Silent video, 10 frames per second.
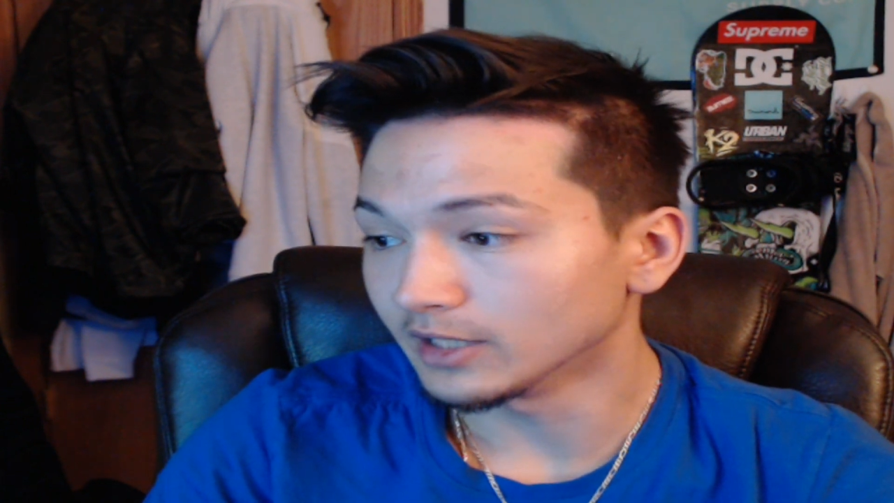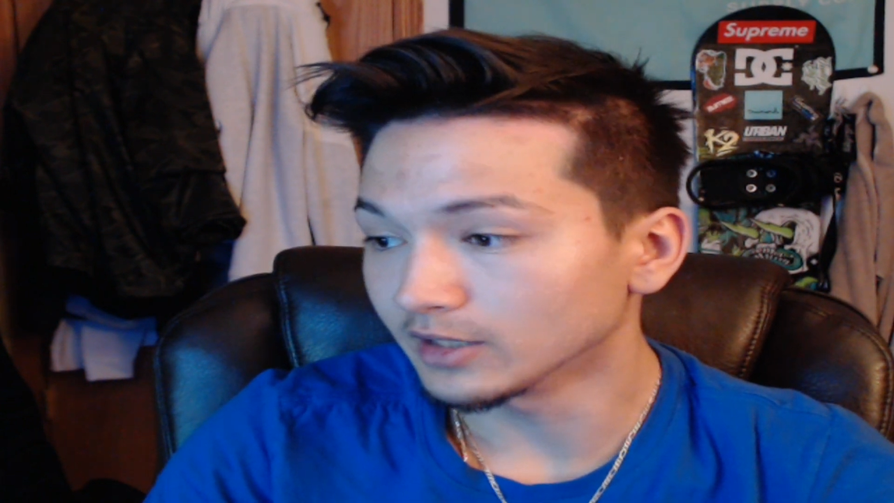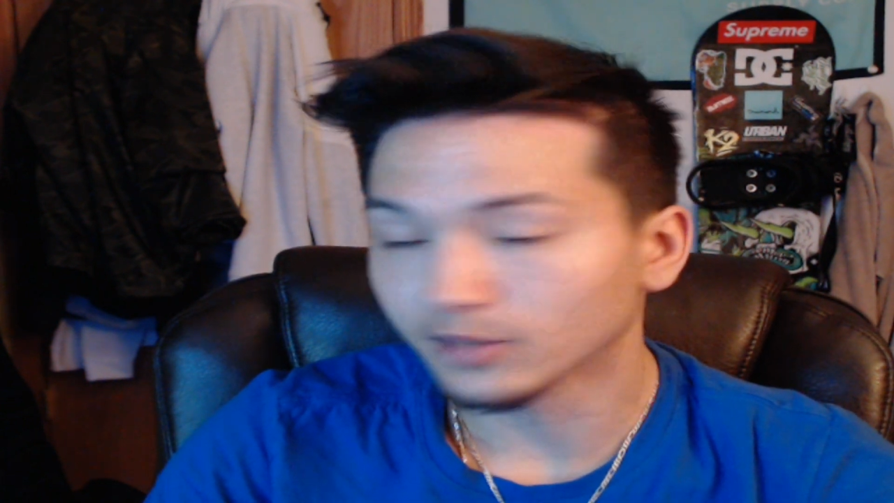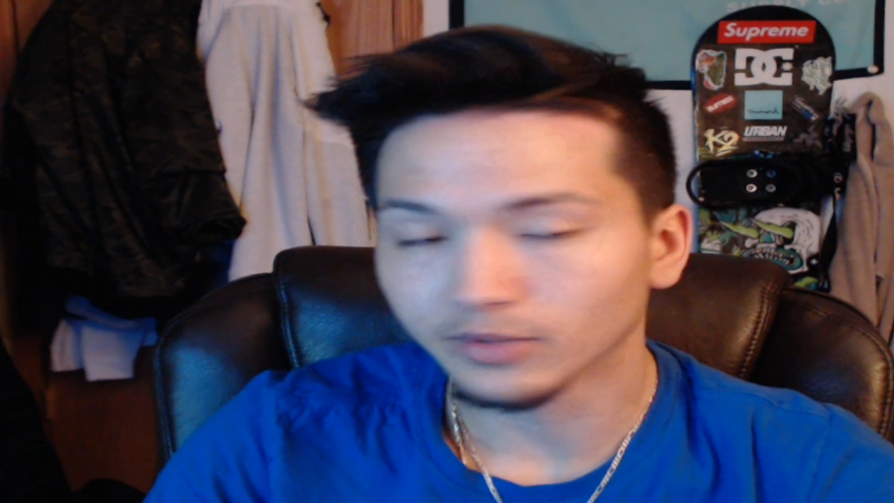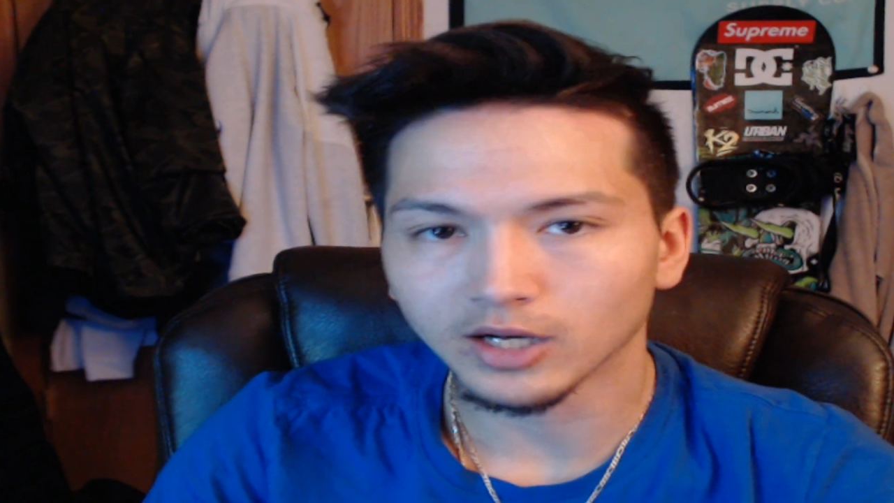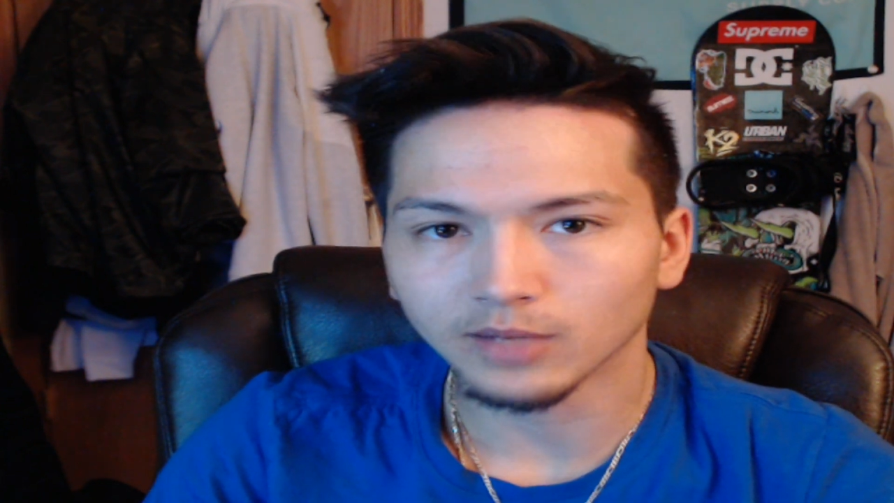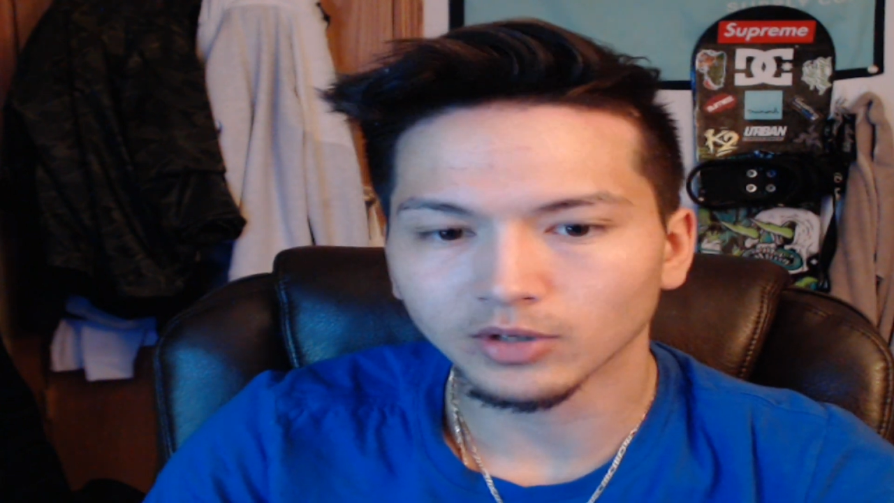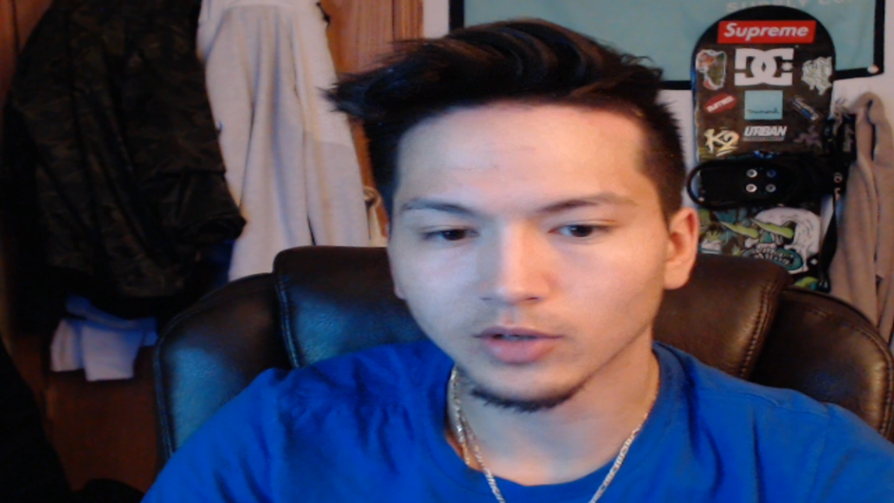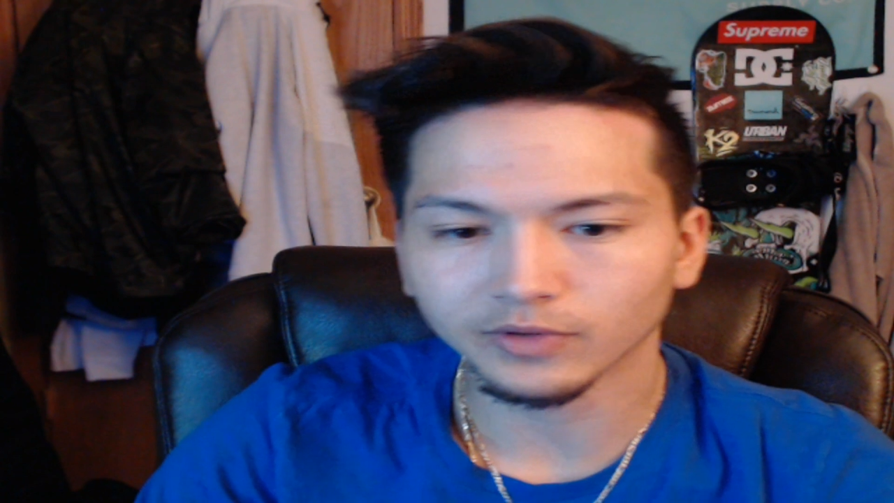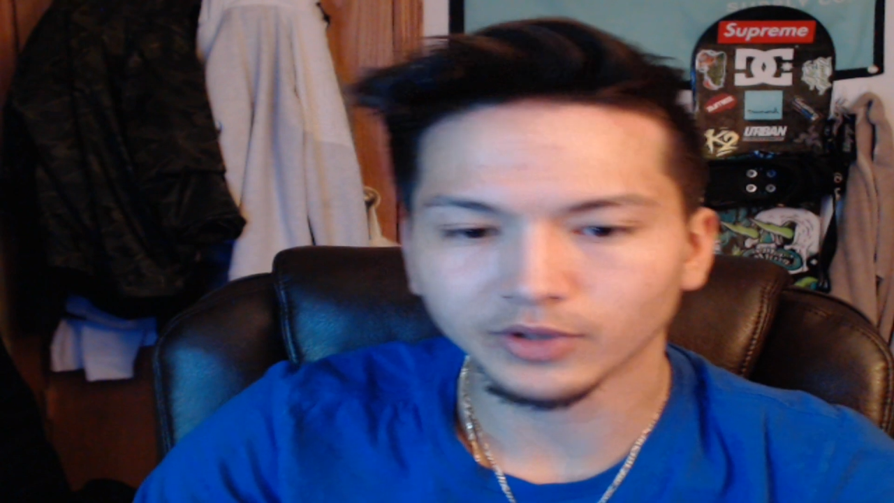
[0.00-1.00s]
getting something
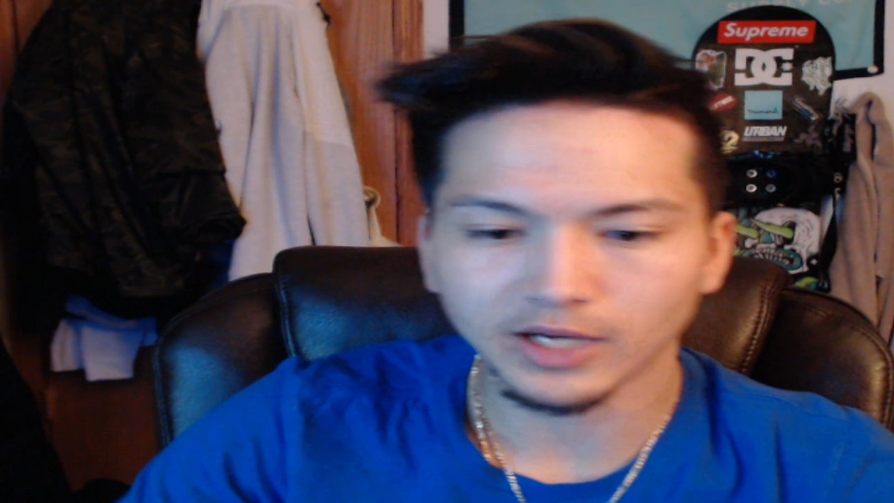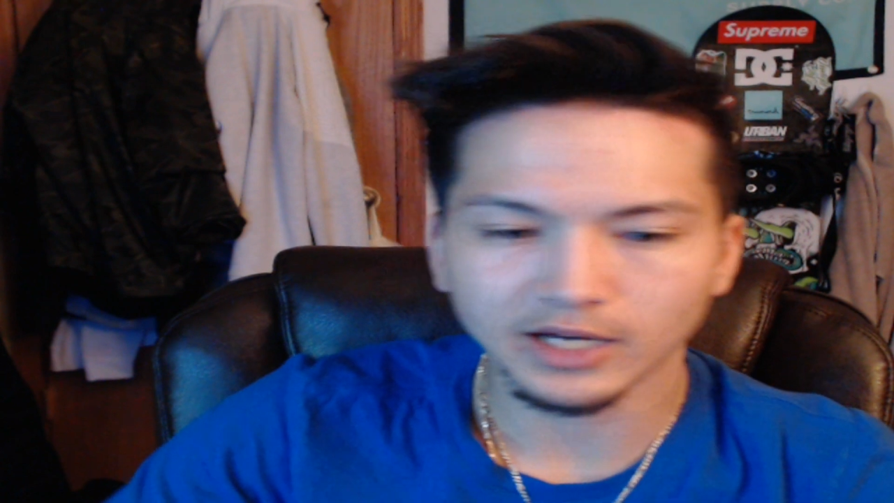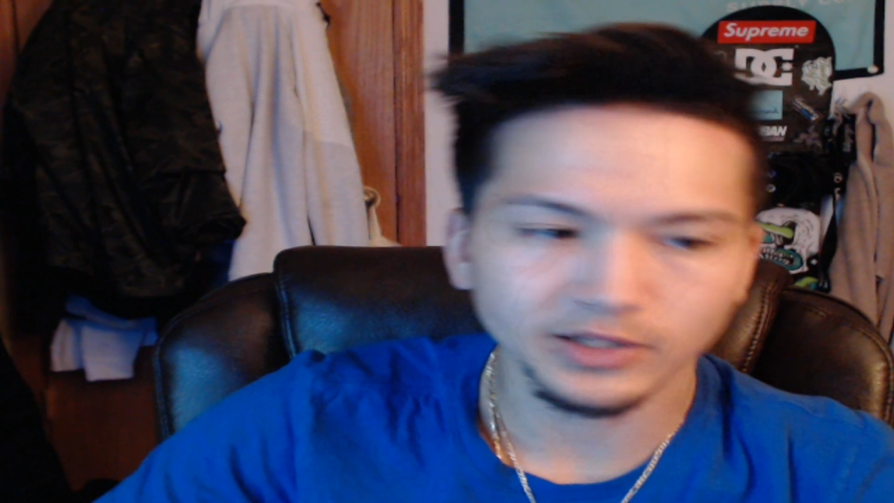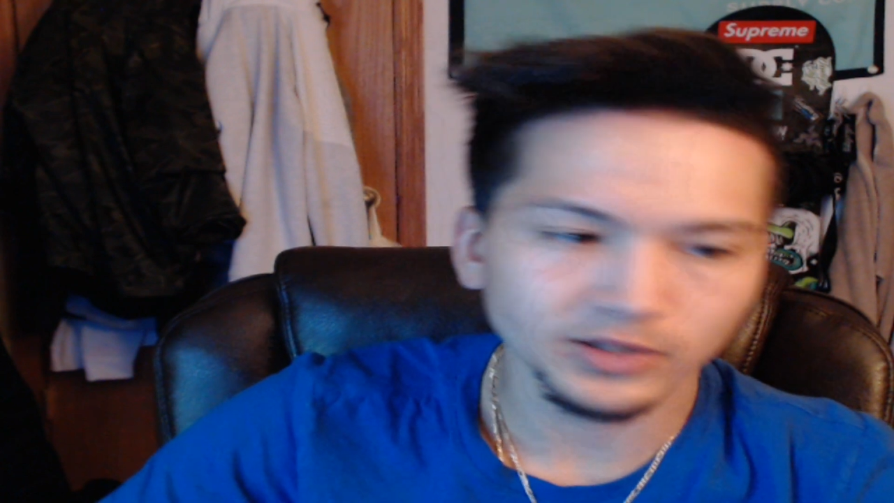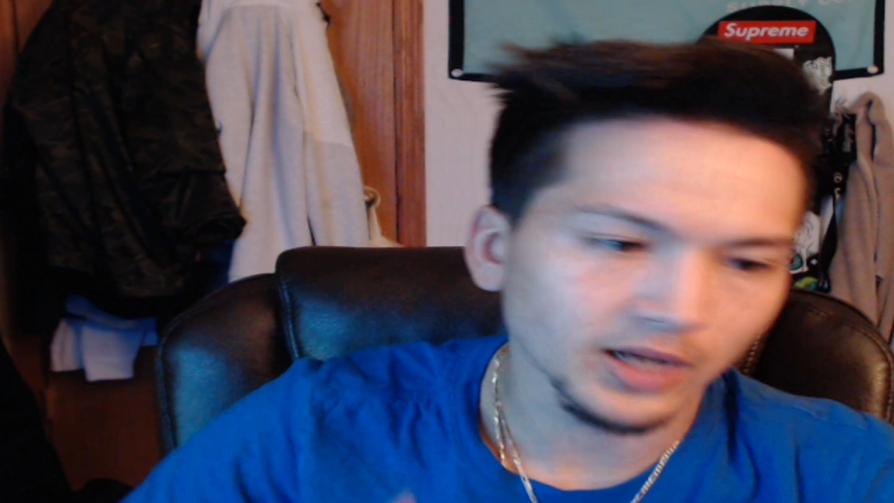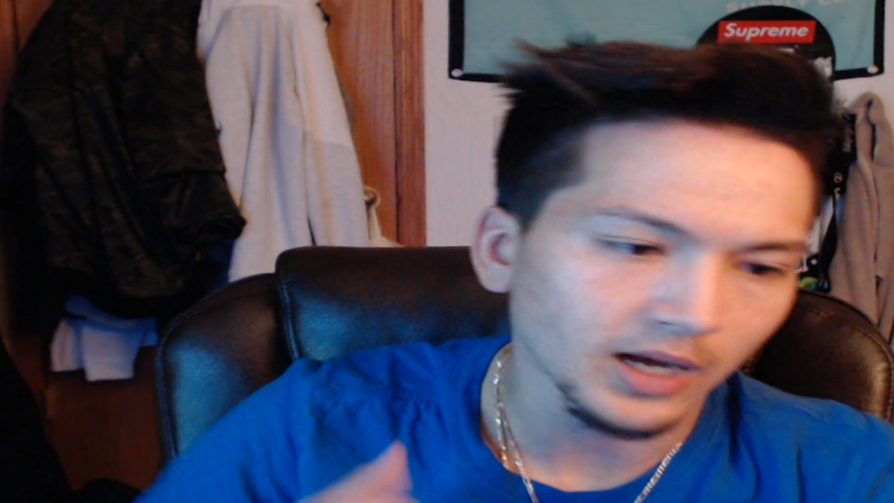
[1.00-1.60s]
uploaded for you guys.